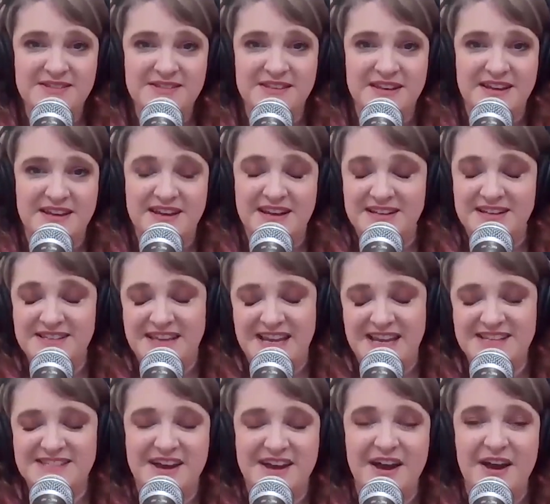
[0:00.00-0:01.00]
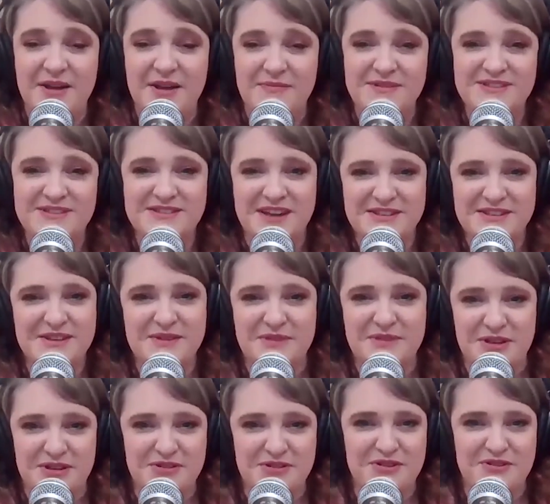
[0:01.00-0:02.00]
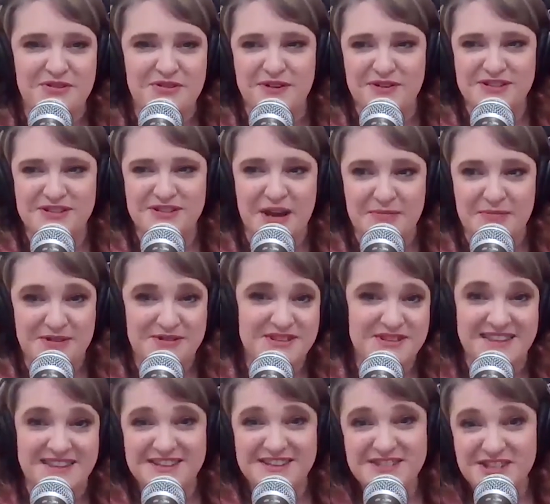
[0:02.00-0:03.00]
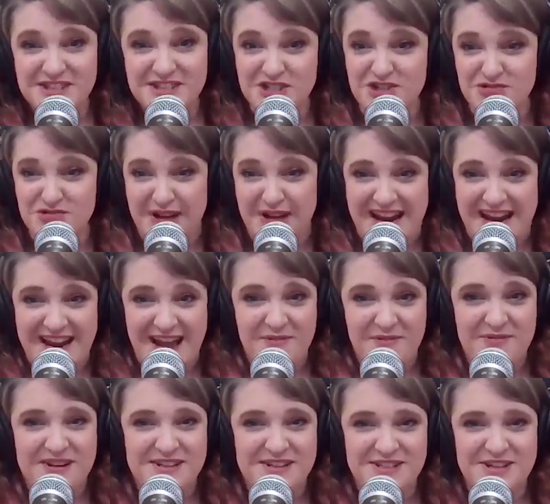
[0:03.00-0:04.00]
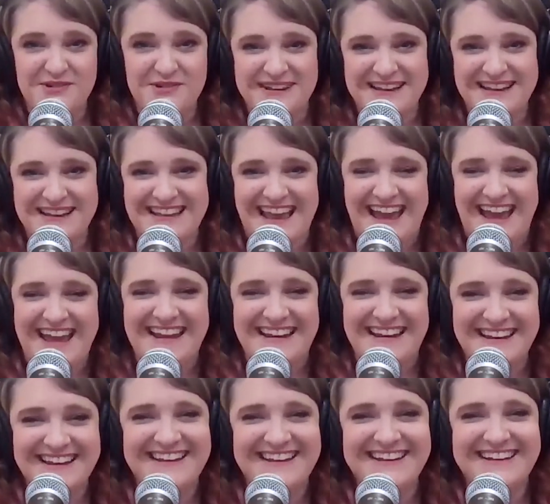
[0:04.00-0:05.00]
That and it takes time. It's not something you do the first time and you say, "This is great. I want to do it again."